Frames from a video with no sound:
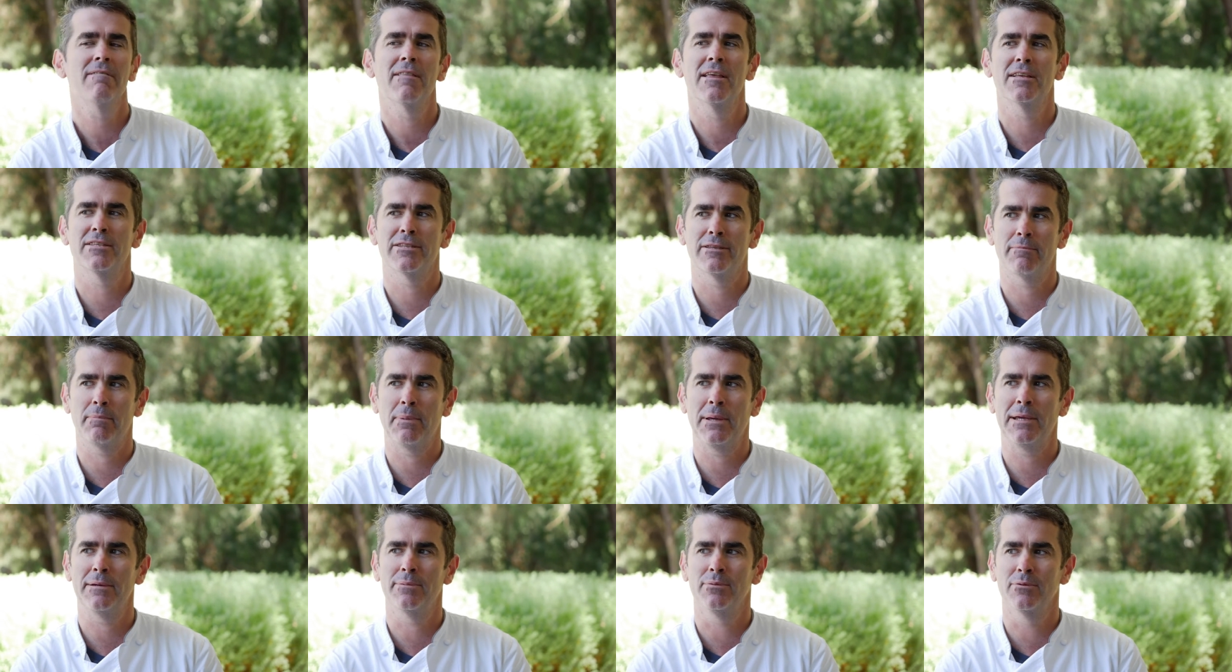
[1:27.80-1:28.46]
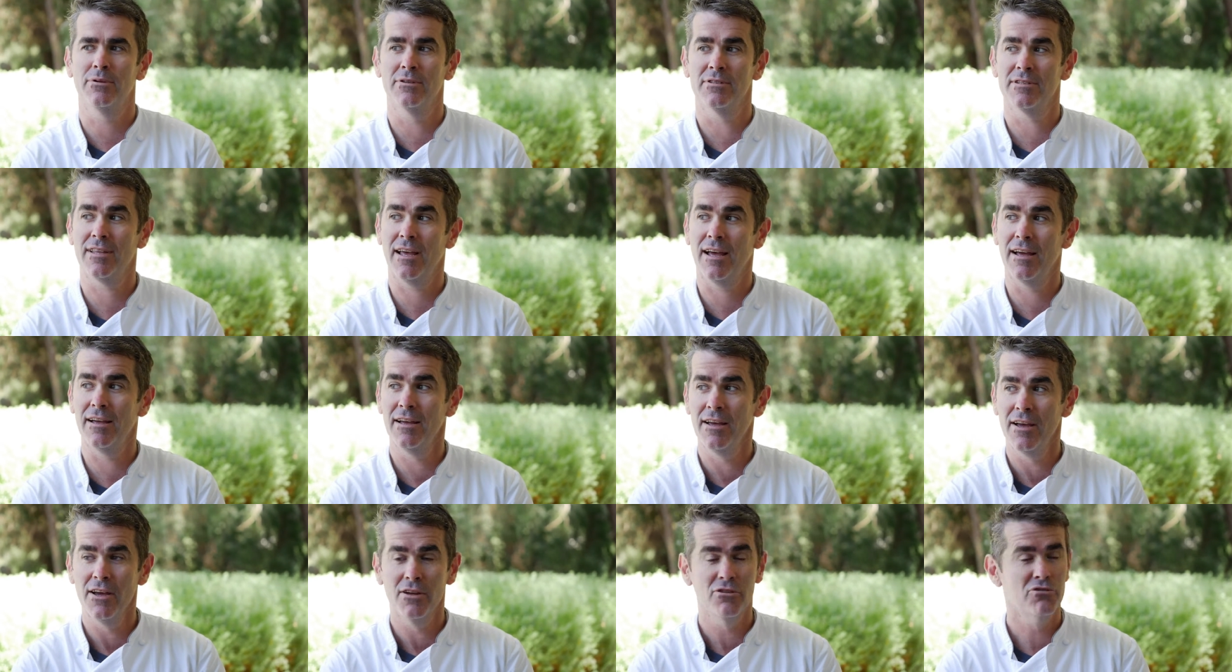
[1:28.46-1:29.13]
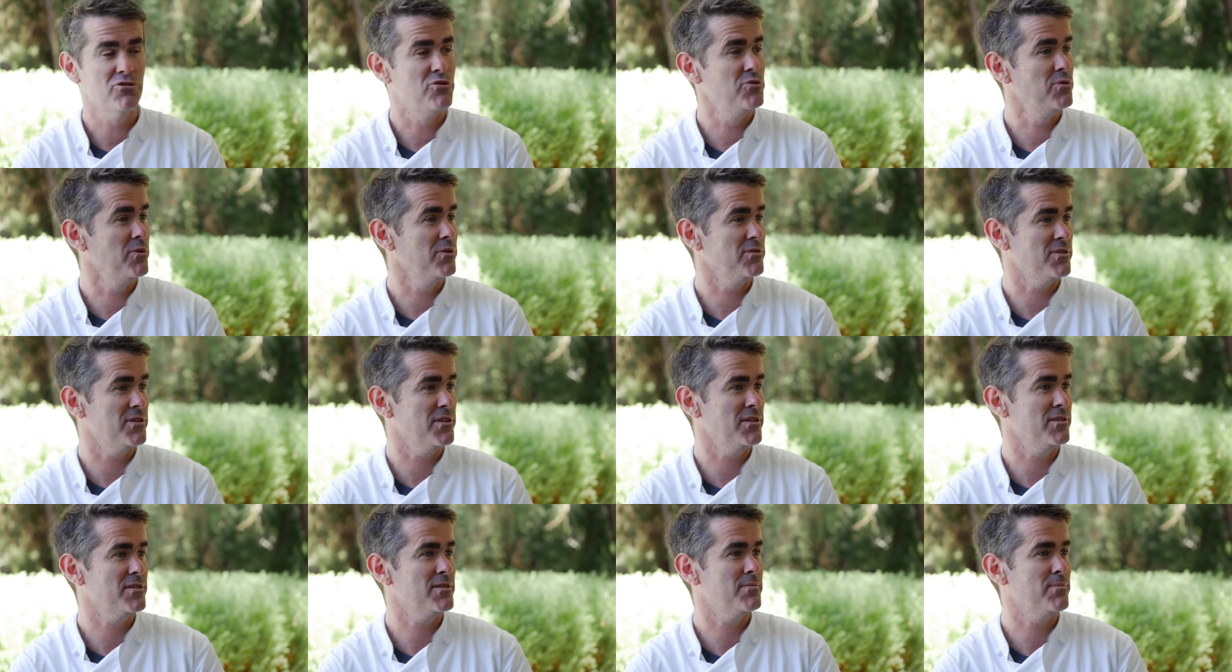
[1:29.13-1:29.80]
it's the people, it's that true
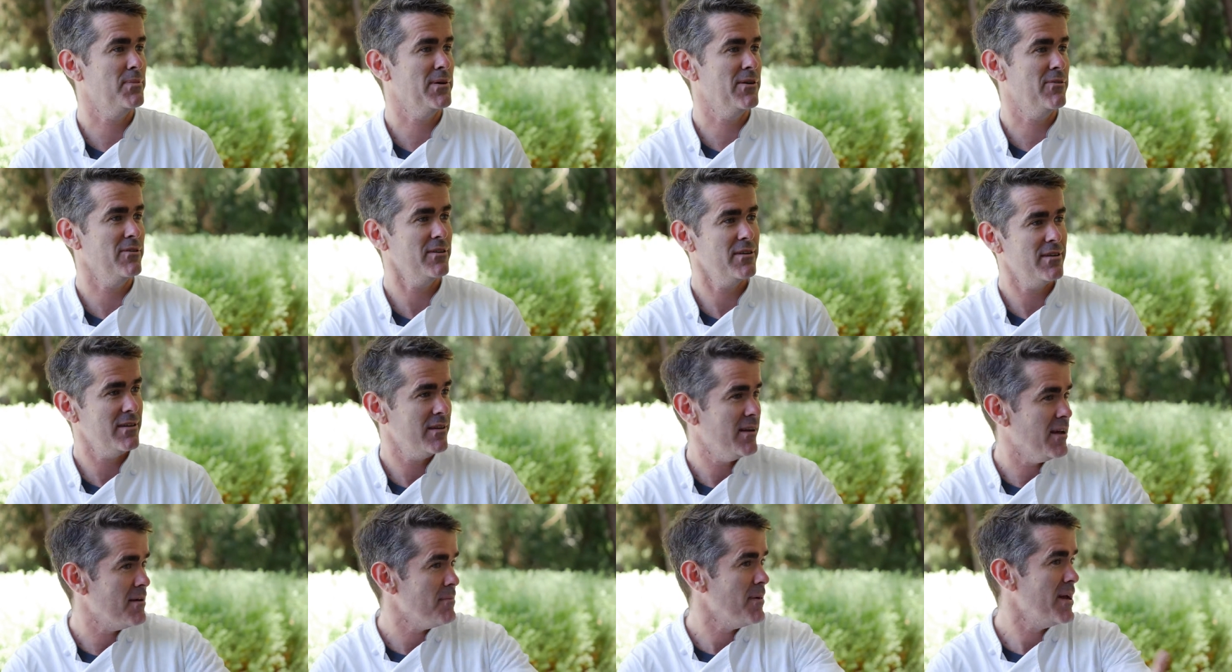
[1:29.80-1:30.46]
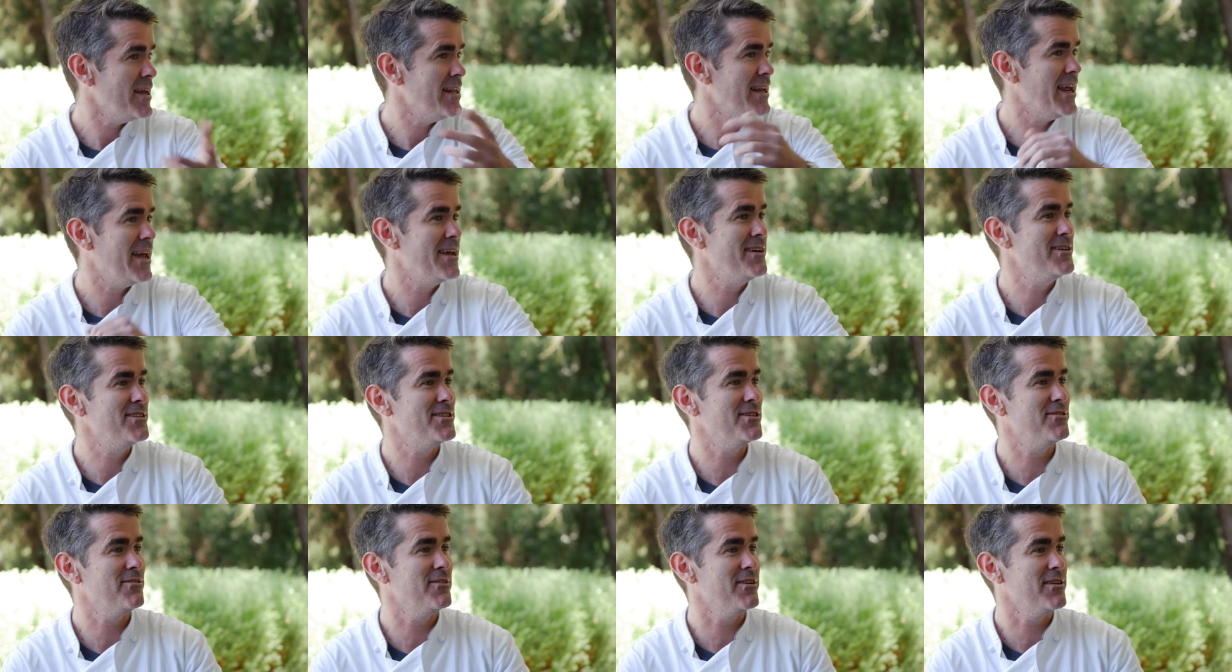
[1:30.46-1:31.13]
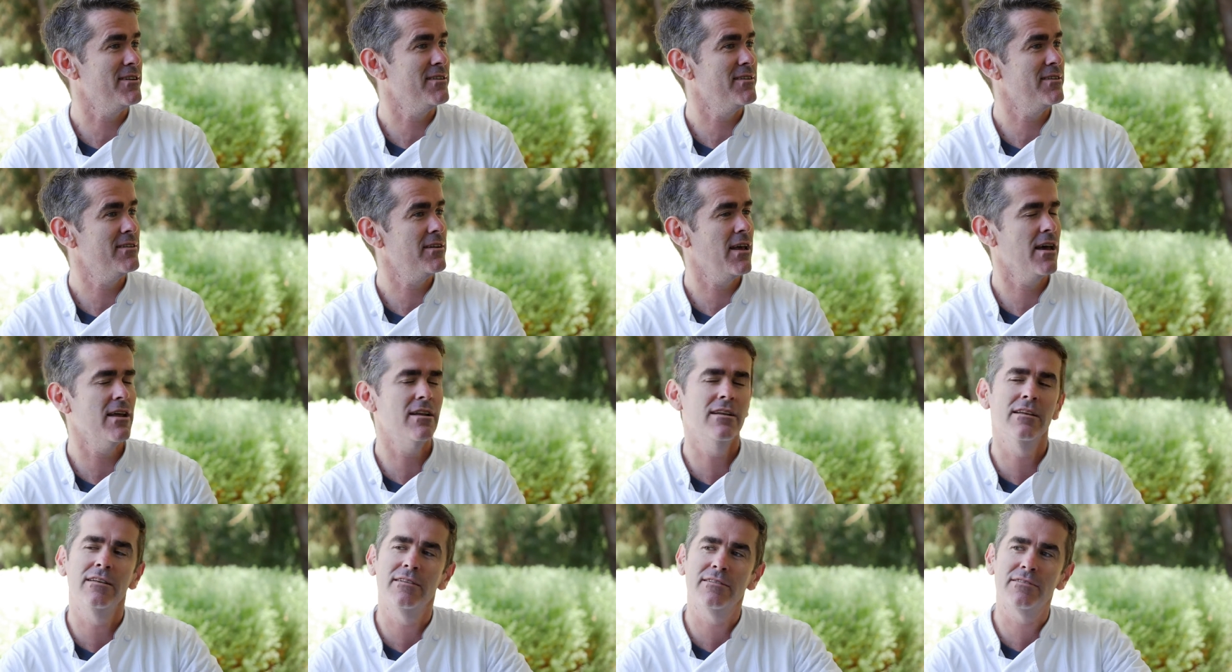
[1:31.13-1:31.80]
Aussie spirit. Like, how you doing?
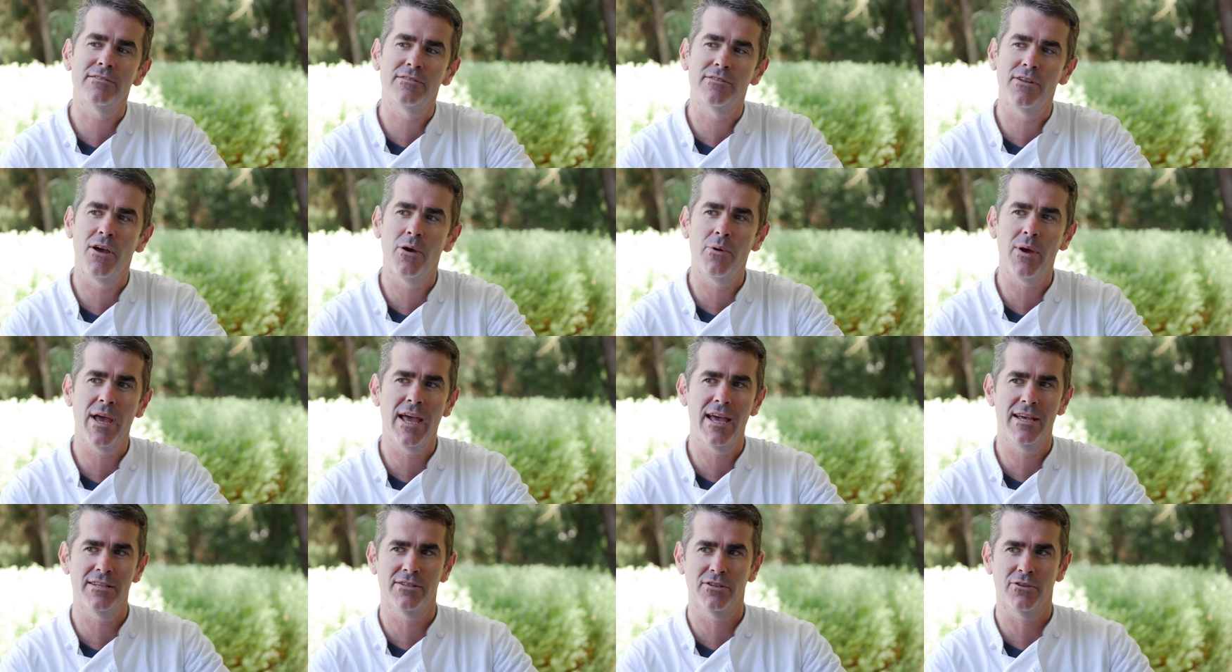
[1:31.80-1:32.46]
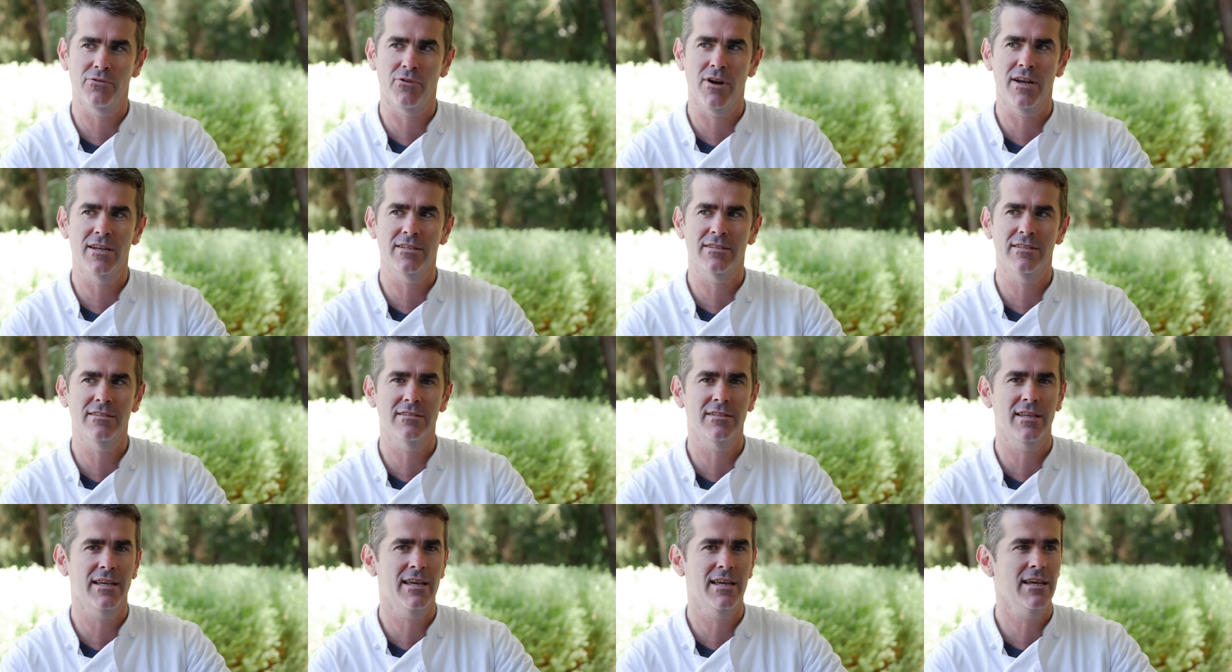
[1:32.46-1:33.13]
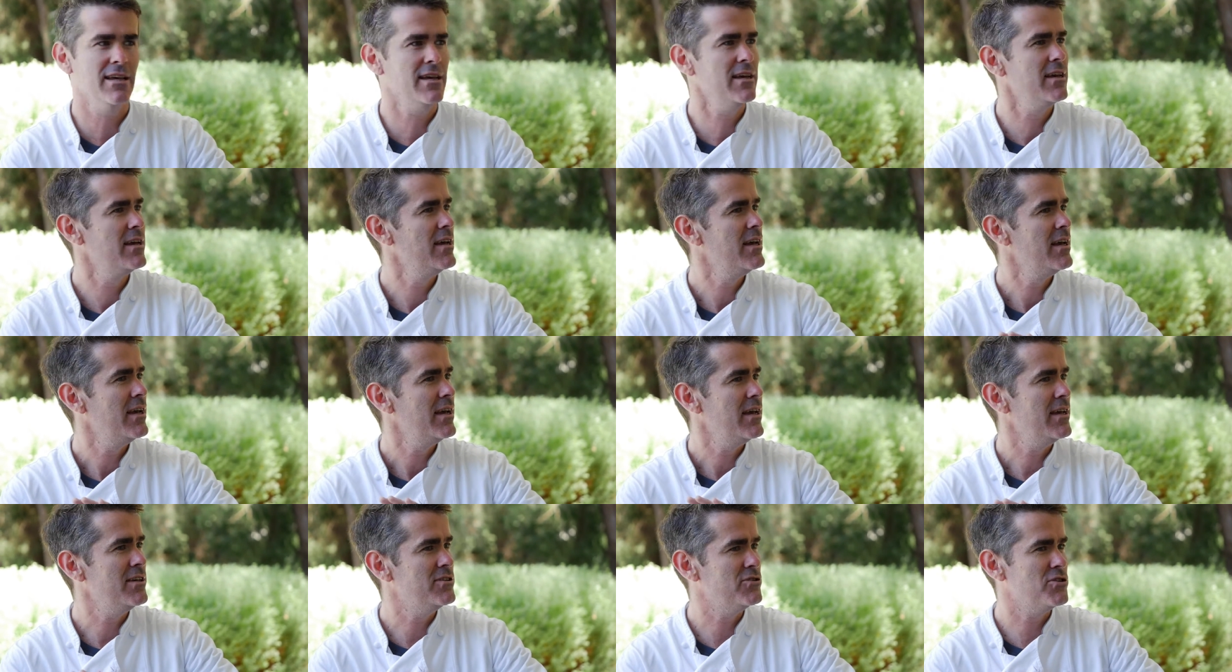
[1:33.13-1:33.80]
And there's no airs and graces here.
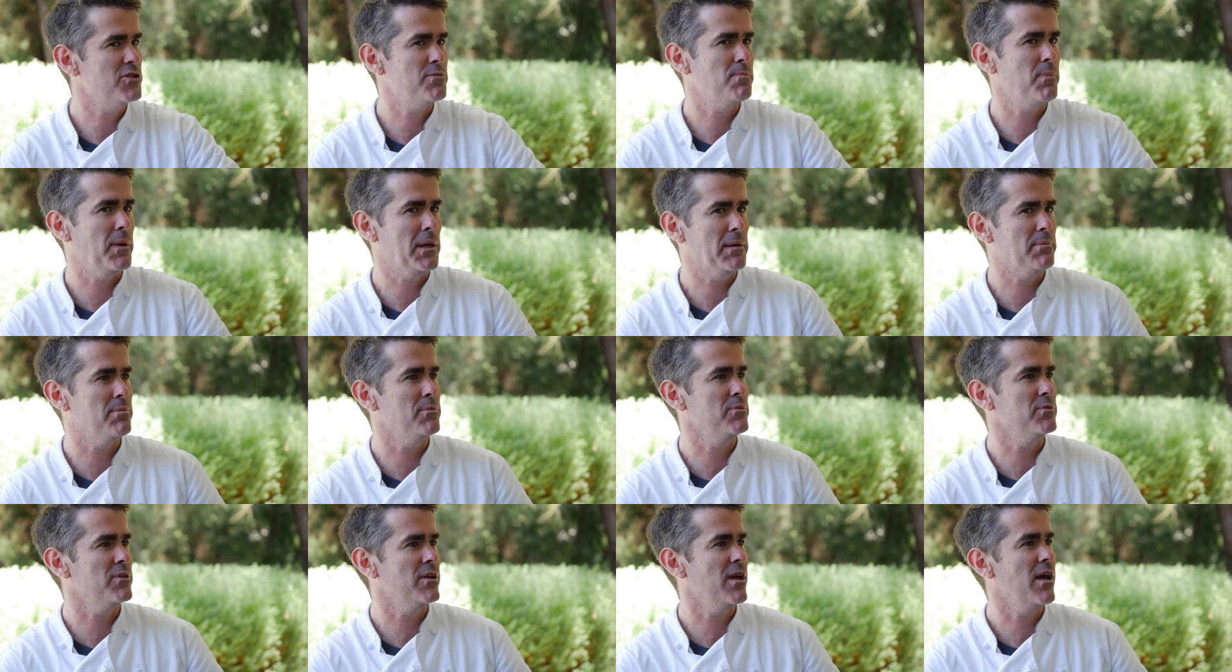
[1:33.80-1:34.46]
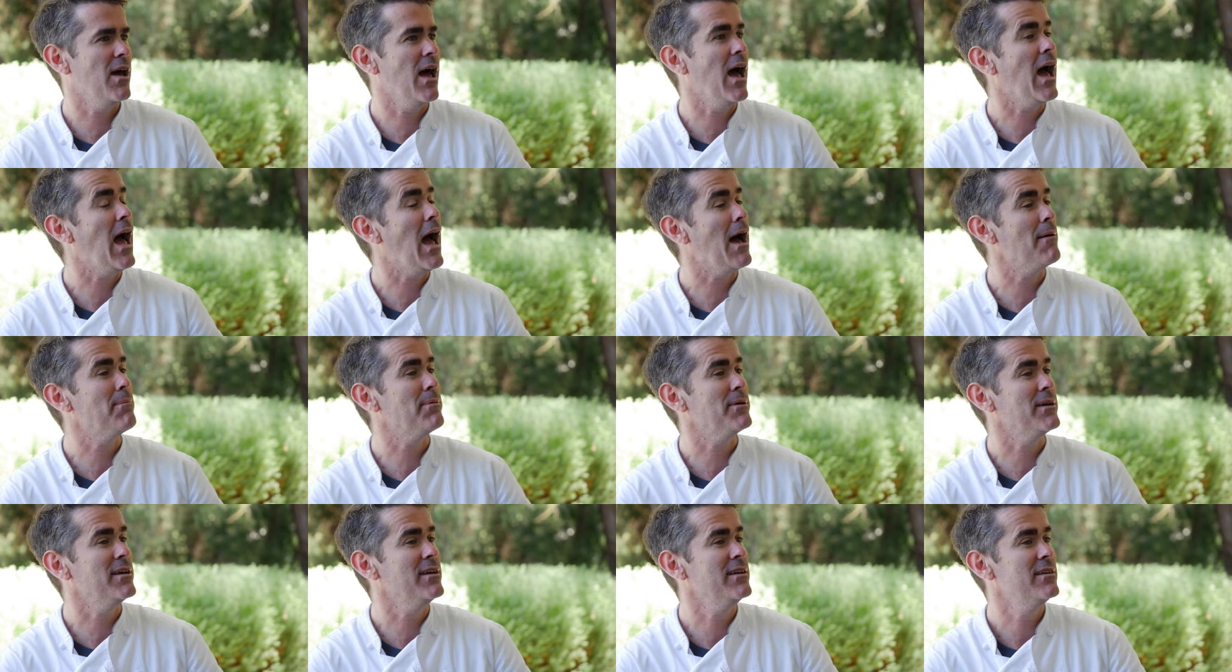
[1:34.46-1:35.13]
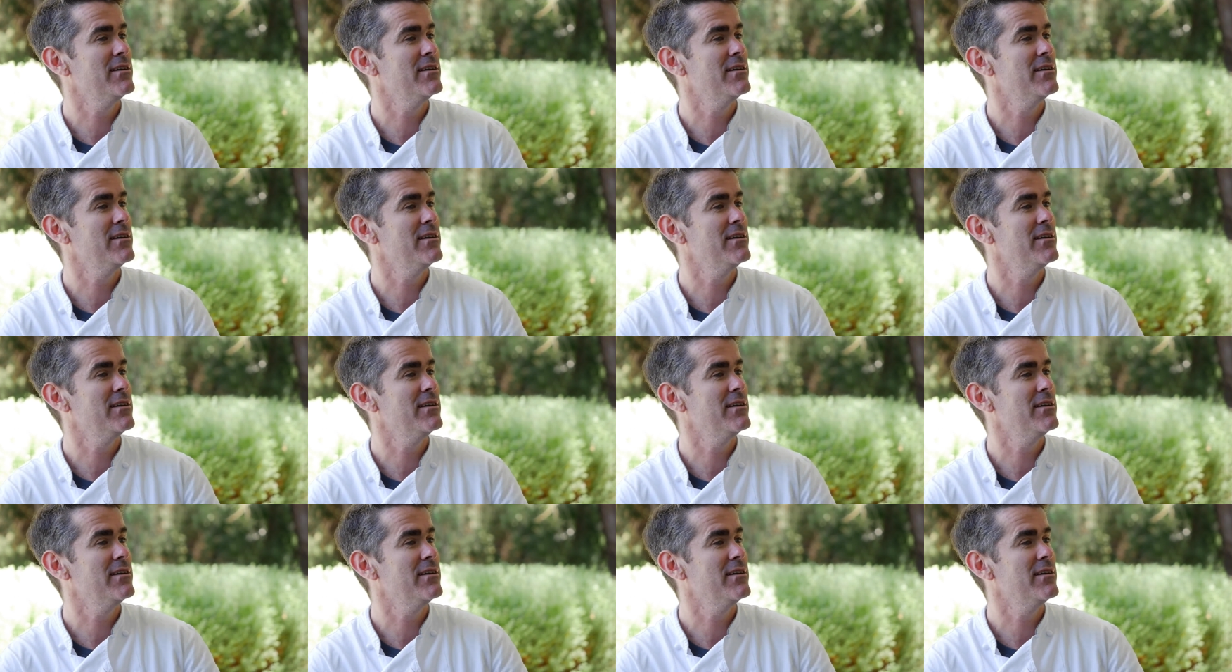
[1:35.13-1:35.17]
It's just people that are happy.